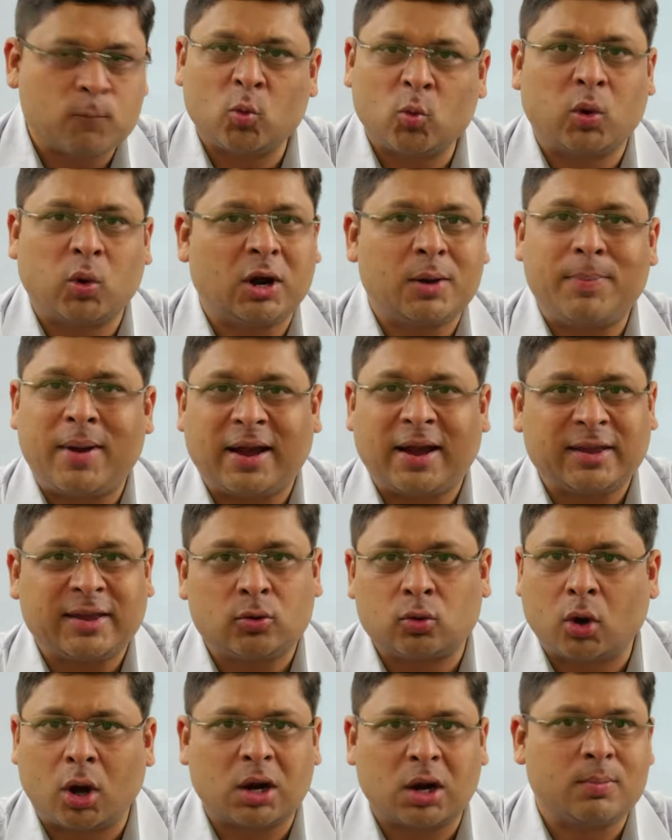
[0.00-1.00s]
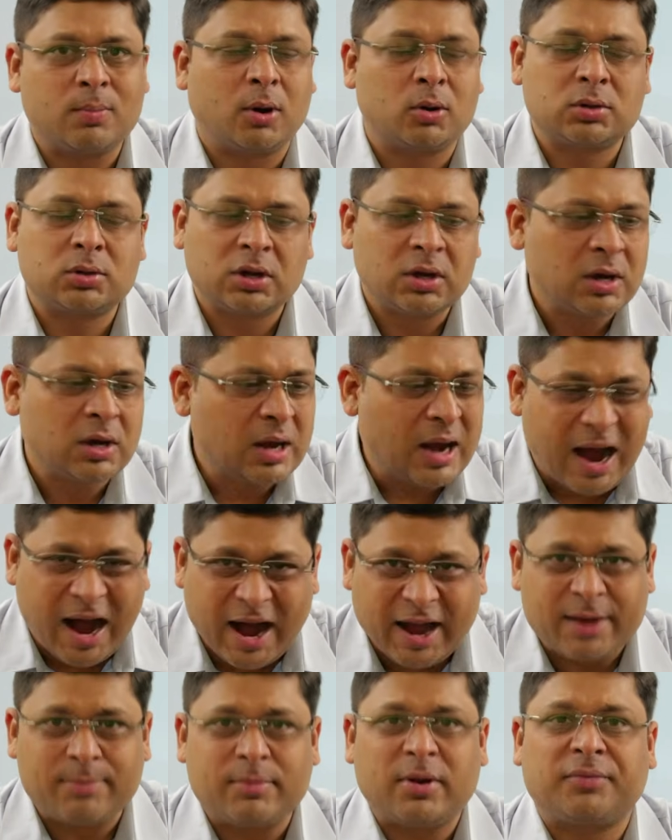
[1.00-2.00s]
World Bank, you talk about
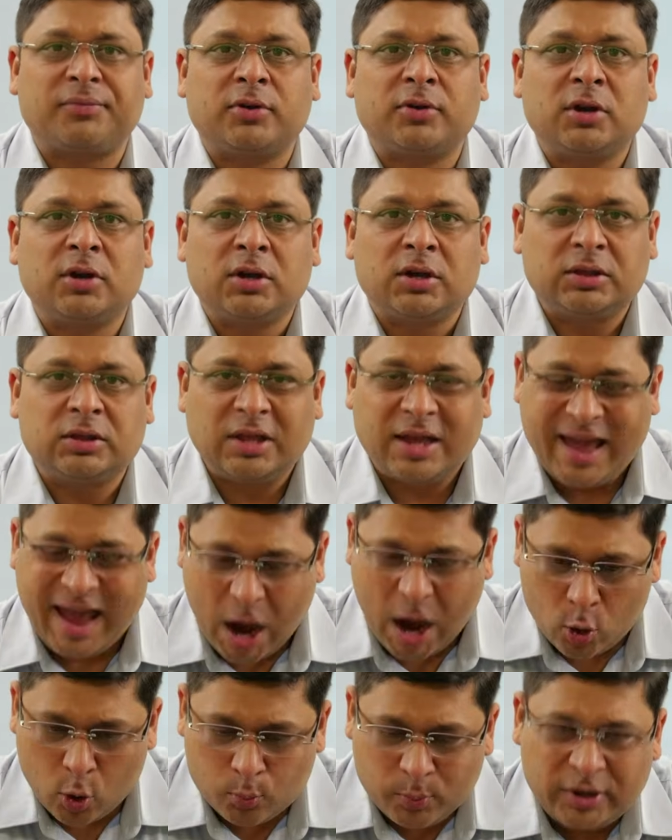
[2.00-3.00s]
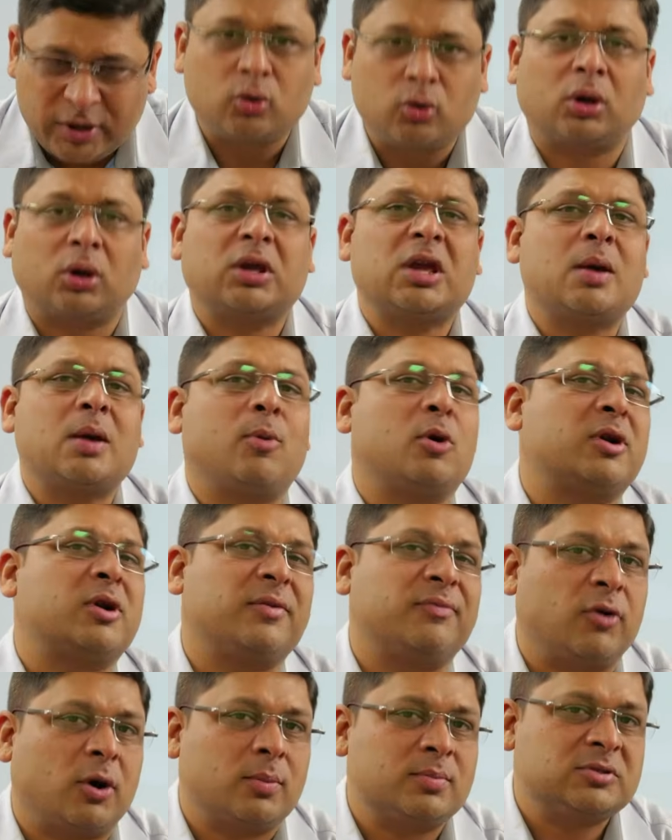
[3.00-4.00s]
IMF. They have been talking about
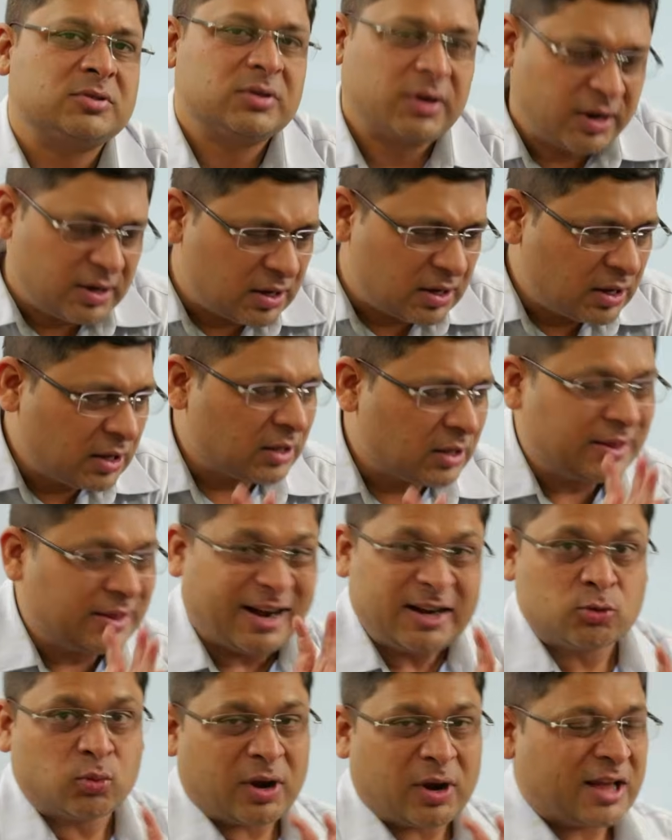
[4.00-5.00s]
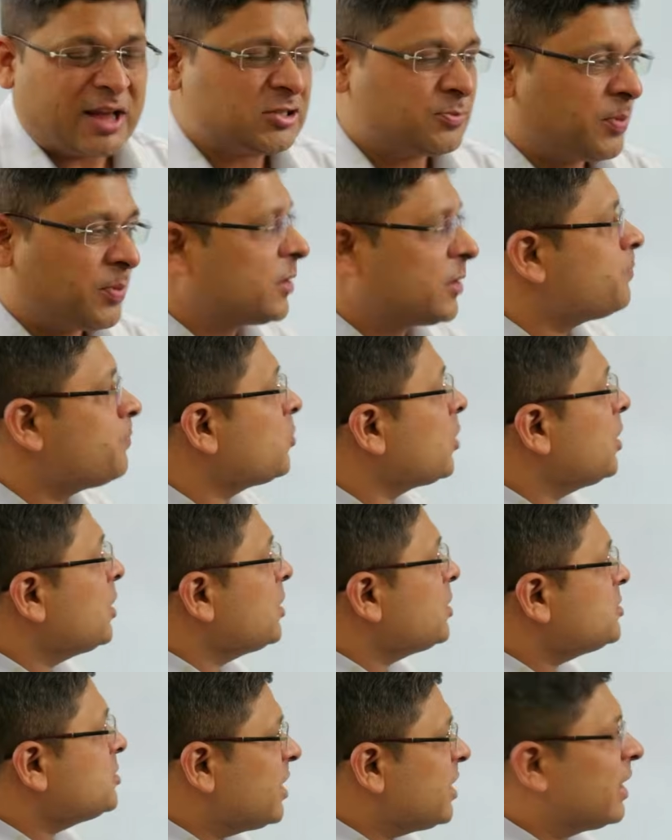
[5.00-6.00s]
reforms, right? That is one aspect.
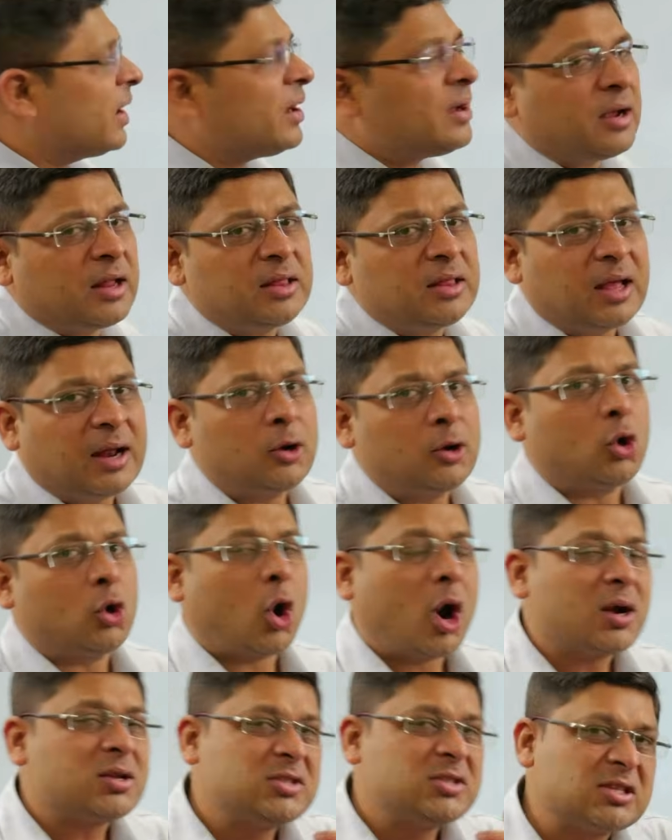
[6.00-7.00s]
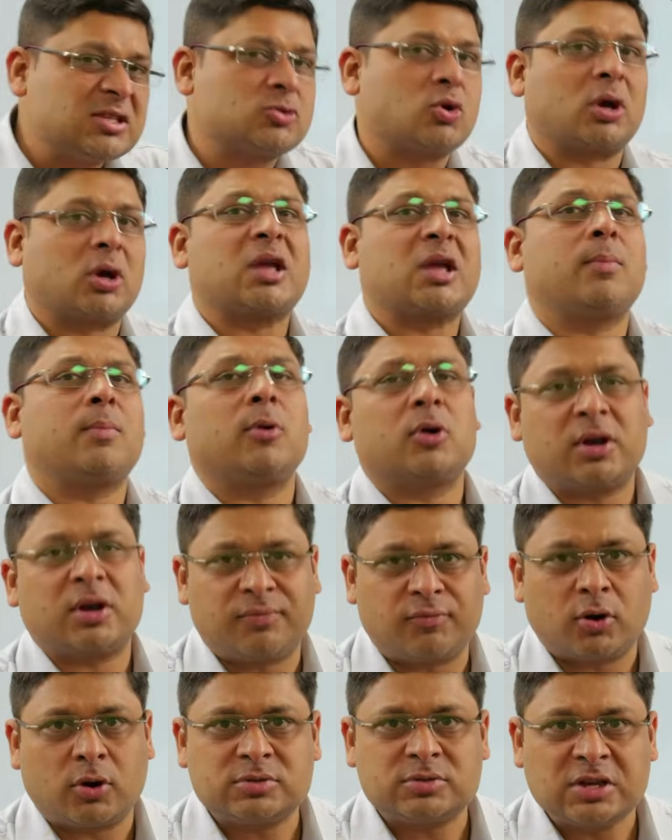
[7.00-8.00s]
Secondly, they are not just talking about
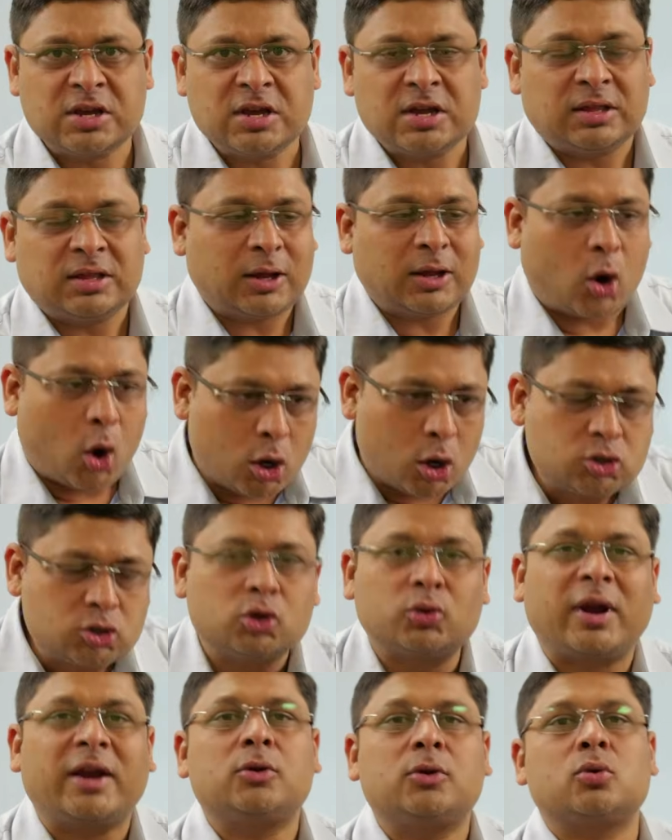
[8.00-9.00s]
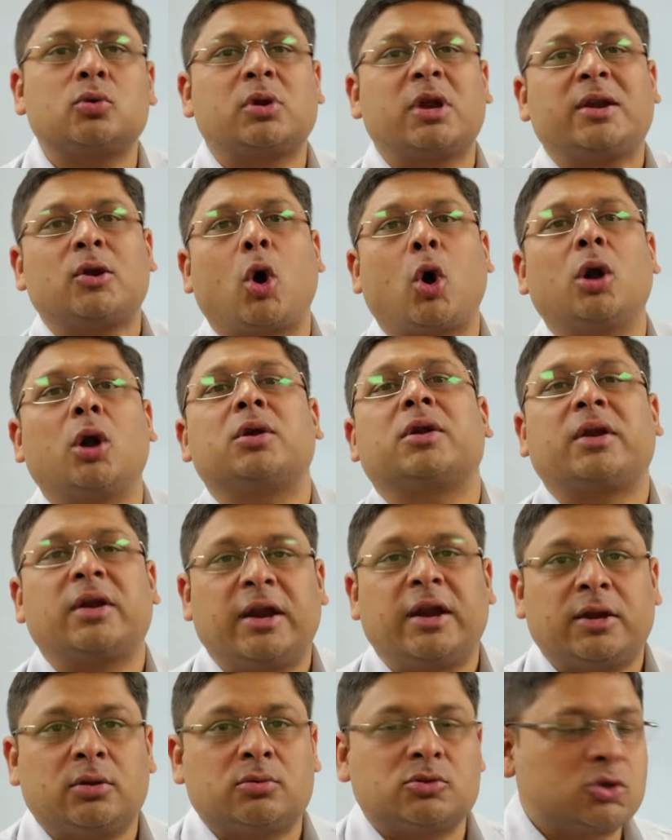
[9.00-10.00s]
reforms. They're also trying to create
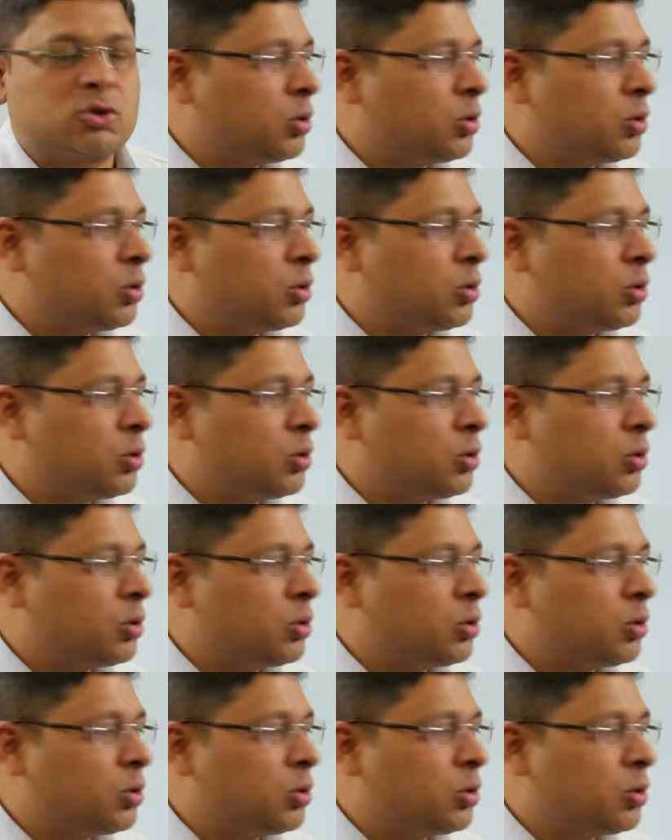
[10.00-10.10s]
alternatives.